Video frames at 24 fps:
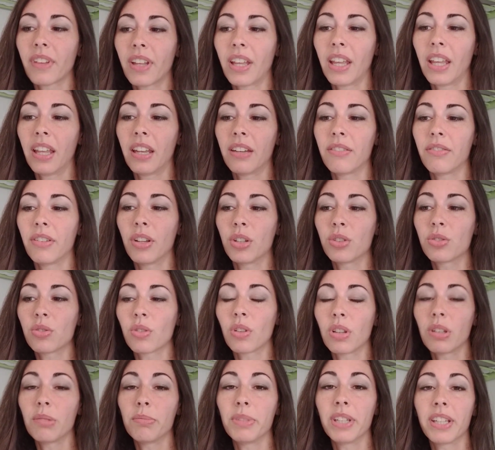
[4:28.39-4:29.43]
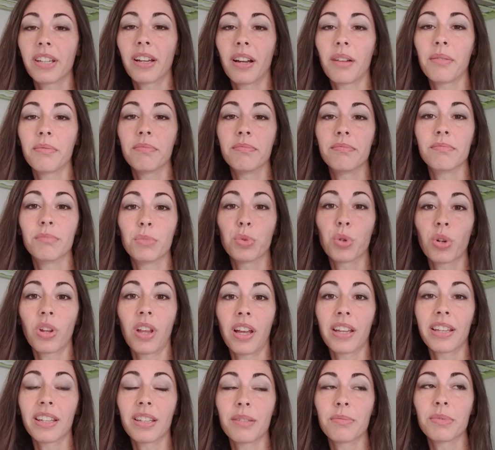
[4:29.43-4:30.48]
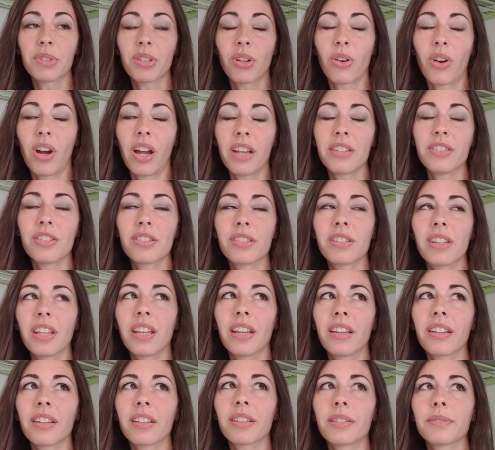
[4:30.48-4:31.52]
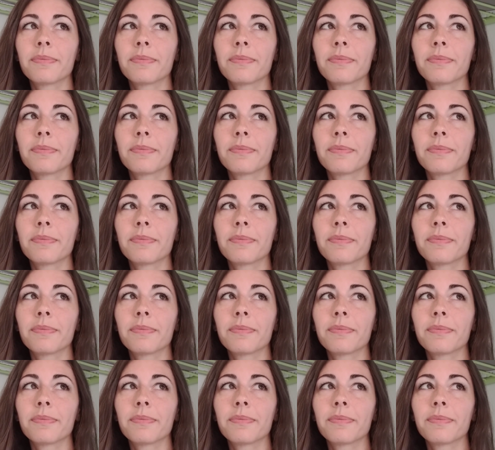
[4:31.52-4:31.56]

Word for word: and eventually become more like Him. So I just think